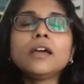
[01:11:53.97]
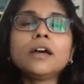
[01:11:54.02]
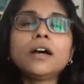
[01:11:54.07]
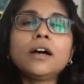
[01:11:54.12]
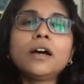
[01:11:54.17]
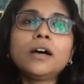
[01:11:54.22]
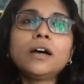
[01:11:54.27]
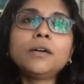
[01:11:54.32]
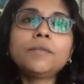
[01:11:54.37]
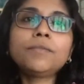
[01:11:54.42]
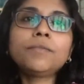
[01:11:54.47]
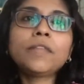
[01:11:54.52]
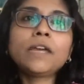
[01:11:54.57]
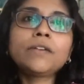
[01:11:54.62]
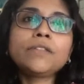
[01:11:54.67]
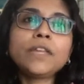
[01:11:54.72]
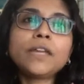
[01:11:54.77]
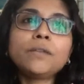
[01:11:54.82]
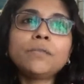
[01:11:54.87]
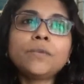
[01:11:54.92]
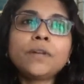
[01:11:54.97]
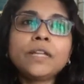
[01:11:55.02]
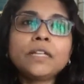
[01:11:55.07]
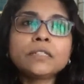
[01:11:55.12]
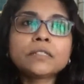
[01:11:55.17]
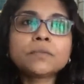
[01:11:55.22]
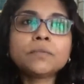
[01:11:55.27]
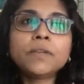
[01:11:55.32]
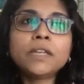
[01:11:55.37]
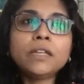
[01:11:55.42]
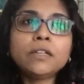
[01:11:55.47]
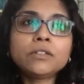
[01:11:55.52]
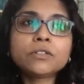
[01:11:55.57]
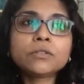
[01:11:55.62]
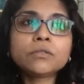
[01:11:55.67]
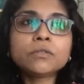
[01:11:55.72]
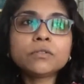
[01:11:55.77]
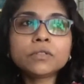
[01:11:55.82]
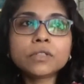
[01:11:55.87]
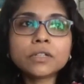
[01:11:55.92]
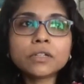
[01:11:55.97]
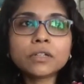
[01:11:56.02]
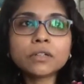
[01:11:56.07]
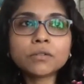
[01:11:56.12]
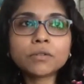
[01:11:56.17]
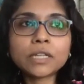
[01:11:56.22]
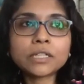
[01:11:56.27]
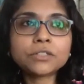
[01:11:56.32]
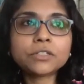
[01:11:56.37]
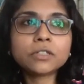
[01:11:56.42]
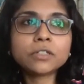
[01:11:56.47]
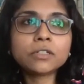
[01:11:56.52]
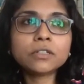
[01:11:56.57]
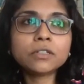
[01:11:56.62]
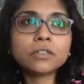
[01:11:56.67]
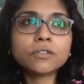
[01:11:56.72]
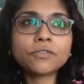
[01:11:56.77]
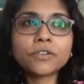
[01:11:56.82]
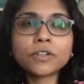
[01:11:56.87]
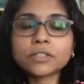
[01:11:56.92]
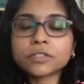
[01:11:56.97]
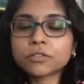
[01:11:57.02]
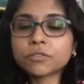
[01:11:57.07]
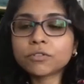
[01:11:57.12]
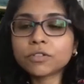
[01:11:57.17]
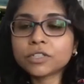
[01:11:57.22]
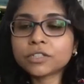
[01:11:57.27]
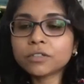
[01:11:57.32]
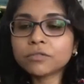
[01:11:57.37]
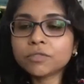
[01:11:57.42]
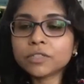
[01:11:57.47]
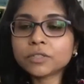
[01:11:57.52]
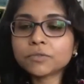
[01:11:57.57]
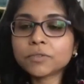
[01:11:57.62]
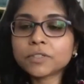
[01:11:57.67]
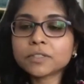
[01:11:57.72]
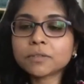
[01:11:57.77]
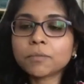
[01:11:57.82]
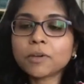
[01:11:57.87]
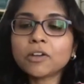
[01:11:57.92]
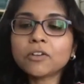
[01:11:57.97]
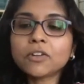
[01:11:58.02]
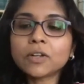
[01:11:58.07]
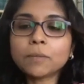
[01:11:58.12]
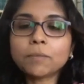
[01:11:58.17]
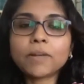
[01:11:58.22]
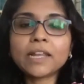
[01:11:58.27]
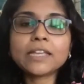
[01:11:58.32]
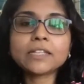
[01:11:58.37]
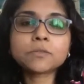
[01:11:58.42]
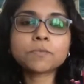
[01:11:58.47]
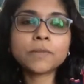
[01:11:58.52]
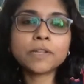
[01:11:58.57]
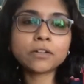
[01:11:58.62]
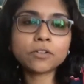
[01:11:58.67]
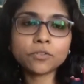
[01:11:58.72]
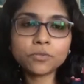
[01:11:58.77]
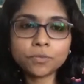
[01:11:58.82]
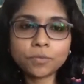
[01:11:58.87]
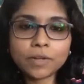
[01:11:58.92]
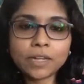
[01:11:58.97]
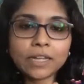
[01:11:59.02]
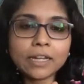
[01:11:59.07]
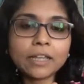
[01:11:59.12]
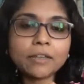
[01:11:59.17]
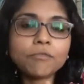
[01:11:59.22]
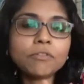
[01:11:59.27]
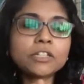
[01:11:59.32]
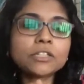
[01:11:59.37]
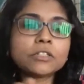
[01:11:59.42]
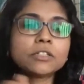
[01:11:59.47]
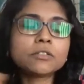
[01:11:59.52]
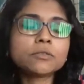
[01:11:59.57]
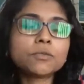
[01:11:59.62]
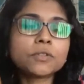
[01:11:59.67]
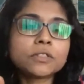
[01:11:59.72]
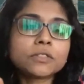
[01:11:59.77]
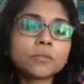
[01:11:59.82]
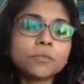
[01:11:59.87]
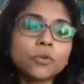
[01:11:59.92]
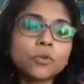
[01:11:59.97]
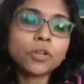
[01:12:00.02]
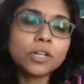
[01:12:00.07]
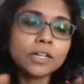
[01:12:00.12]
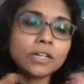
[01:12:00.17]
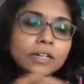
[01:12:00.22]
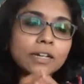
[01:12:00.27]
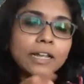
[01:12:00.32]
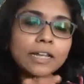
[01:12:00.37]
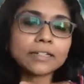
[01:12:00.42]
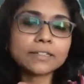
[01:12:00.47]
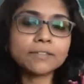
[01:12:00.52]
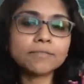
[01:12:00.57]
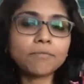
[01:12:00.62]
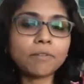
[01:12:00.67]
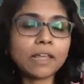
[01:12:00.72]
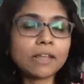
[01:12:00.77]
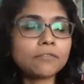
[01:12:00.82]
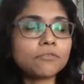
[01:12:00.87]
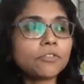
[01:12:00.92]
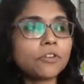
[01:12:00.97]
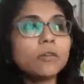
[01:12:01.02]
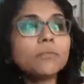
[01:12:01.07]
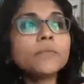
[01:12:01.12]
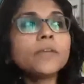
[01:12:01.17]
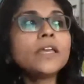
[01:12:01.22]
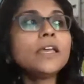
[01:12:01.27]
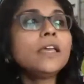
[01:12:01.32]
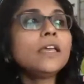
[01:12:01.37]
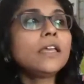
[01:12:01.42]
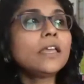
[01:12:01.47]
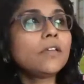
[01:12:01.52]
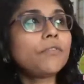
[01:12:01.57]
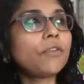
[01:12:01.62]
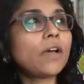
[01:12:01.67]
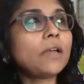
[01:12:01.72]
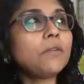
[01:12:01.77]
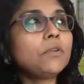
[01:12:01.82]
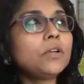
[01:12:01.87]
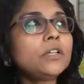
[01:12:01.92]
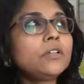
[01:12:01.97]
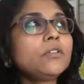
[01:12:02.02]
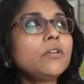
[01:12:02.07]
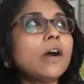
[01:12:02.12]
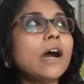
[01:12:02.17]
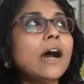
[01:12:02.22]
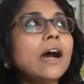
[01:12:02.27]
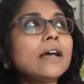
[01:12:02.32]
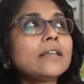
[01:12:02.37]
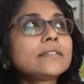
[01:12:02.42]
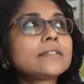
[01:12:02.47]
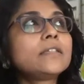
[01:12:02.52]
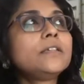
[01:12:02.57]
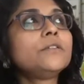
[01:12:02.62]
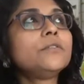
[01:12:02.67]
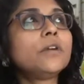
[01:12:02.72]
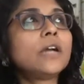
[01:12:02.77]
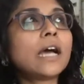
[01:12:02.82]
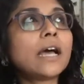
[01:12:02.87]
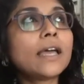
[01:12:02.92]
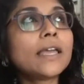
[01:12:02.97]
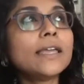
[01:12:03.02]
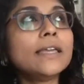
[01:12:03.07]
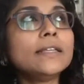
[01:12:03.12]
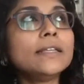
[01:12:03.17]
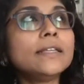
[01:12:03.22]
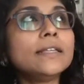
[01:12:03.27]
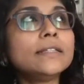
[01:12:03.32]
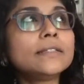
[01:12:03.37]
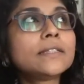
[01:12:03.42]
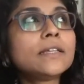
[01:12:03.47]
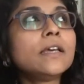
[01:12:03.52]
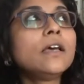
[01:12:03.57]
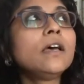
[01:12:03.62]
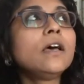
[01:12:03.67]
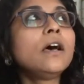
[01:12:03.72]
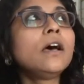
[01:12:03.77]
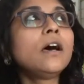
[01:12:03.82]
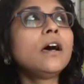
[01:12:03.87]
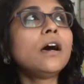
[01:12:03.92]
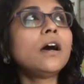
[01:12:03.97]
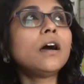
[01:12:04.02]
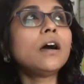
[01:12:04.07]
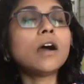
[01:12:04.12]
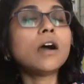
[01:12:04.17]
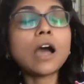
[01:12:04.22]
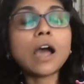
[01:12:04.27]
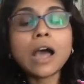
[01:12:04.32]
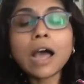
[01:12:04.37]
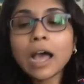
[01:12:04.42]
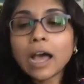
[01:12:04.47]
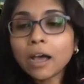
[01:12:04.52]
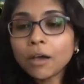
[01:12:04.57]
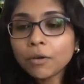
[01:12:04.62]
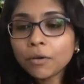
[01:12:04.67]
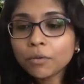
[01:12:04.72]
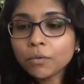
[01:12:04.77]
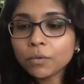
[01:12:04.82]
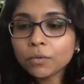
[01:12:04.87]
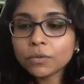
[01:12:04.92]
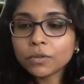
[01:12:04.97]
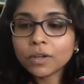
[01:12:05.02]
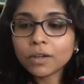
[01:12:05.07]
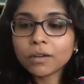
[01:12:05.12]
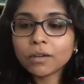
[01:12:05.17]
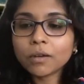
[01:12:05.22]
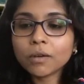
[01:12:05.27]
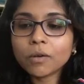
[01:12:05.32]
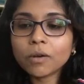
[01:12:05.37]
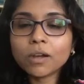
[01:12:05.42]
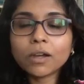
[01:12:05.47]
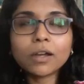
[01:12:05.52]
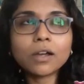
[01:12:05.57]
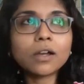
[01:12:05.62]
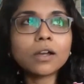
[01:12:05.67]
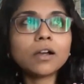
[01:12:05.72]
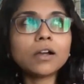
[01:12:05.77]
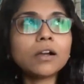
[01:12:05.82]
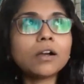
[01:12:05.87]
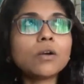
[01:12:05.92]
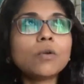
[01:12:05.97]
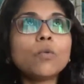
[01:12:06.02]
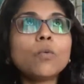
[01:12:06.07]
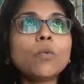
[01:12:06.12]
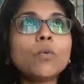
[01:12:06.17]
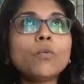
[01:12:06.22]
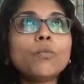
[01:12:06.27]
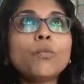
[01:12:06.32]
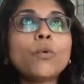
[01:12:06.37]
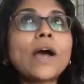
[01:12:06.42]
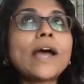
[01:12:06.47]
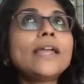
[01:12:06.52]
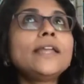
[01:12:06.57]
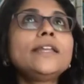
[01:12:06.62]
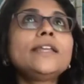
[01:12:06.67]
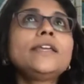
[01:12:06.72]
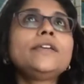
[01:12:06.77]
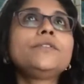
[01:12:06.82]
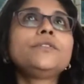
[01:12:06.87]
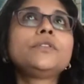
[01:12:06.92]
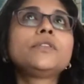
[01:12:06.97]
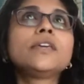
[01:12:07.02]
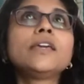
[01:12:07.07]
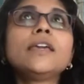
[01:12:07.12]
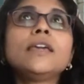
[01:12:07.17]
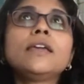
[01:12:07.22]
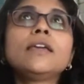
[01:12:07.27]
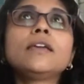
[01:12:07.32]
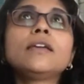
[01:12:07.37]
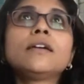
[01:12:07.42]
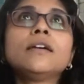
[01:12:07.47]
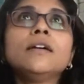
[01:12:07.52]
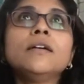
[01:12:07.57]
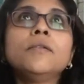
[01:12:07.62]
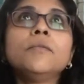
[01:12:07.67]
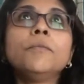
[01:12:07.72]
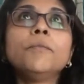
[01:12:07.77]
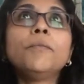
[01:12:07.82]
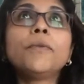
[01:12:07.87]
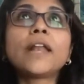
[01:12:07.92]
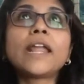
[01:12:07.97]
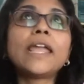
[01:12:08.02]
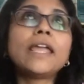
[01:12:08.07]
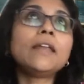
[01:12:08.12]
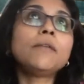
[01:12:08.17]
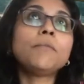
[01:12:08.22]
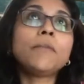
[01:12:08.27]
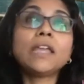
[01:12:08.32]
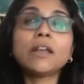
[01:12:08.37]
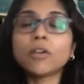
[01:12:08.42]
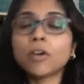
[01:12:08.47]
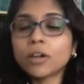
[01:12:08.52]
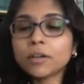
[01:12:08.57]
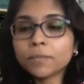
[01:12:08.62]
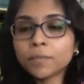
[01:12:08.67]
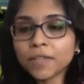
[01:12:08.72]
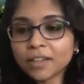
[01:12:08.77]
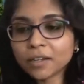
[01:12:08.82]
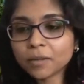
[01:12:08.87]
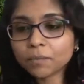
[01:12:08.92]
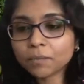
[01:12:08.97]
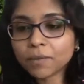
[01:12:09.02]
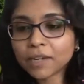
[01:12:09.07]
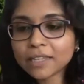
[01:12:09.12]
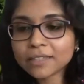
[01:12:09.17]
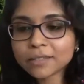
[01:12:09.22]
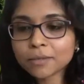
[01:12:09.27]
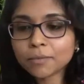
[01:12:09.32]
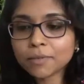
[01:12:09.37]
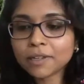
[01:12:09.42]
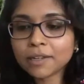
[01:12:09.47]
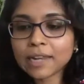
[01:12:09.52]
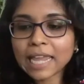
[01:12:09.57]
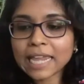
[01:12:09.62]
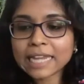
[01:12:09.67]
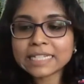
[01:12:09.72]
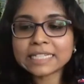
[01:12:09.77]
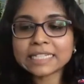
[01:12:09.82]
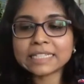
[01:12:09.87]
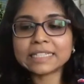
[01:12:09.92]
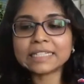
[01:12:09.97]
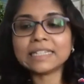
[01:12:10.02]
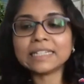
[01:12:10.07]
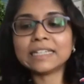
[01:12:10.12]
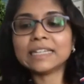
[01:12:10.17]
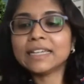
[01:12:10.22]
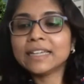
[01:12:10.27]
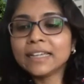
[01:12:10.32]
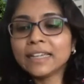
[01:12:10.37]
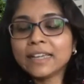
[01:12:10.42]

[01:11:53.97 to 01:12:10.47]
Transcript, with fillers: Um, now that brings me to the question, the first question, which was about replacement of brain. I wish this was a interactive platform. If I were to ask you guys, how, why do you think brain may not be a replaceable entity?